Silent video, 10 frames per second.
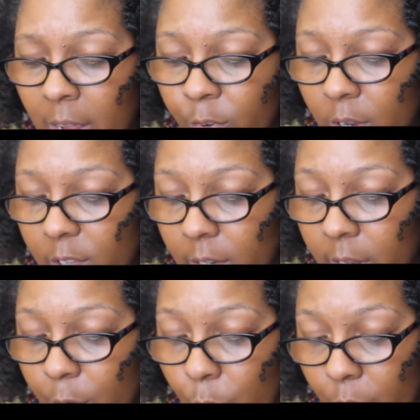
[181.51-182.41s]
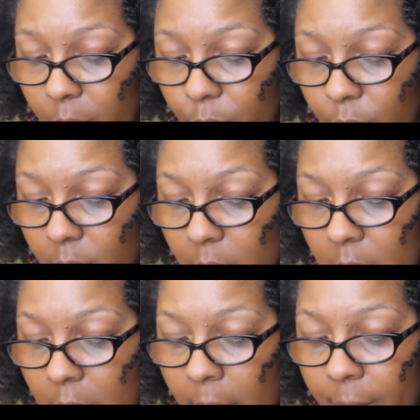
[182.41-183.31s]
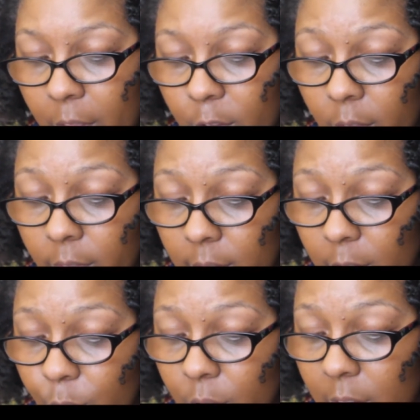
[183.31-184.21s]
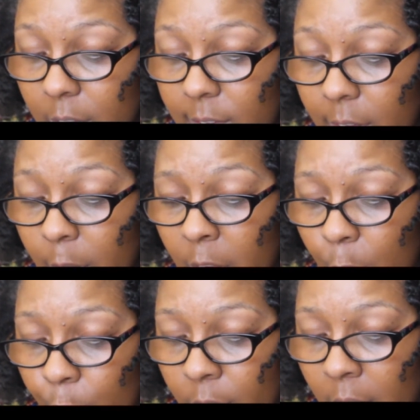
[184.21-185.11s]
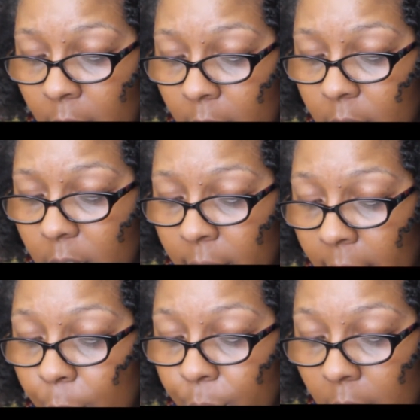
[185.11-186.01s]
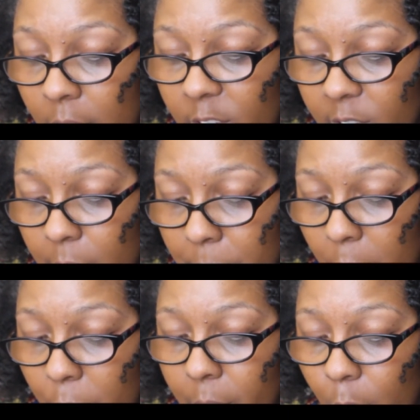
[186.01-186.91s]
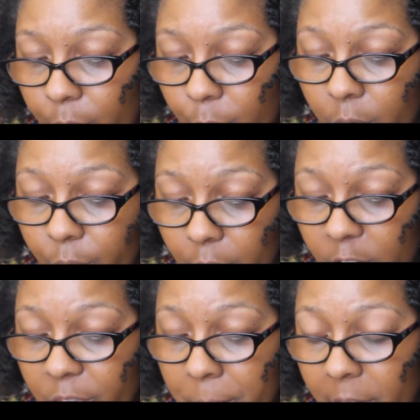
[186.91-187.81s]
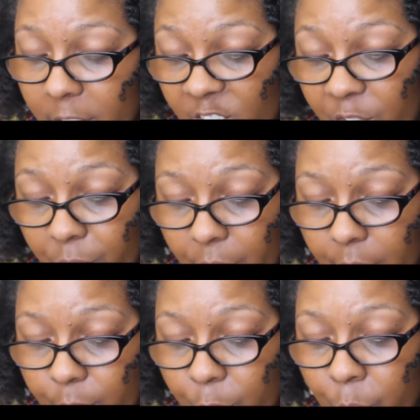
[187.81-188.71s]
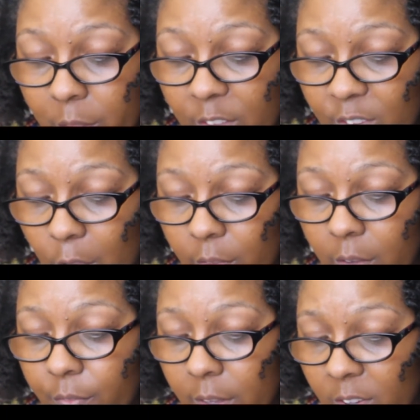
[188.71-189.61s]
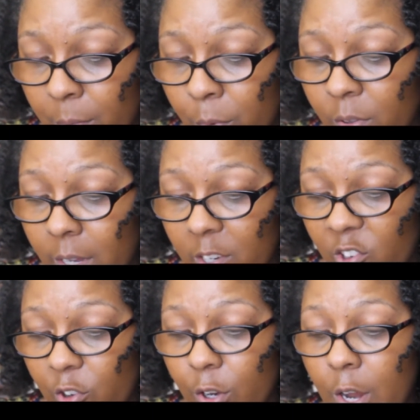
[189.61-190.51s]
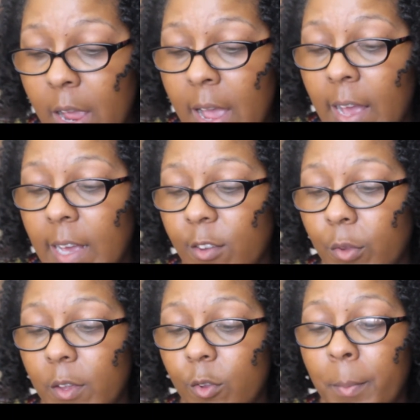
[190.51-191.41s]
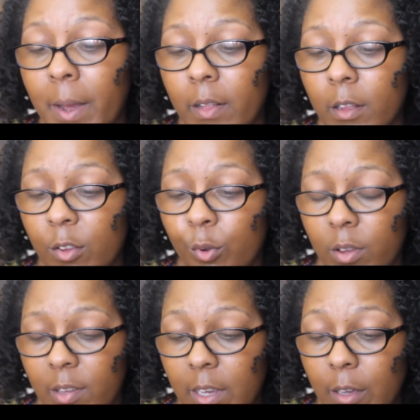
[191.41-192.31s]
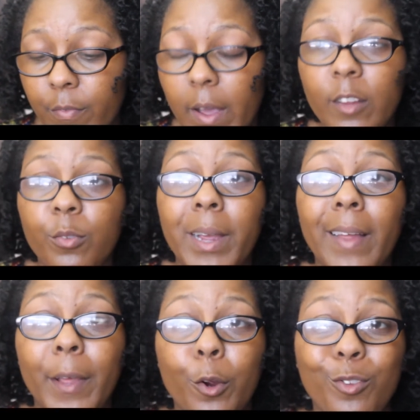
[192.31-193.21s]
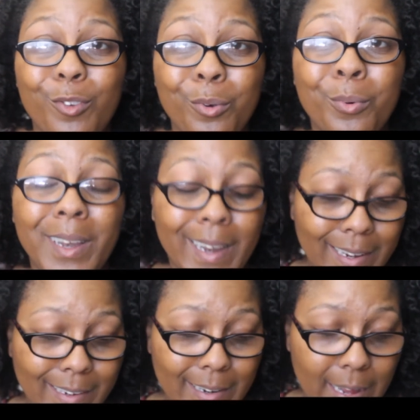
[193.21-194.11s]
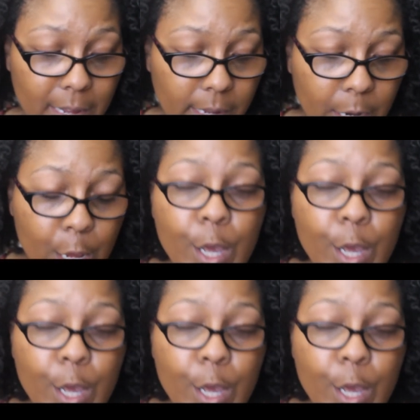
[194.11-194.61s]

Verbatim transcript: hydrogenated oils. These authentic tortillas are non, now non-GMO and offer a fresh from the kitchen flavor with a soft and flexible texture. And so these are by the La Tortilla Factory and they are $2.99.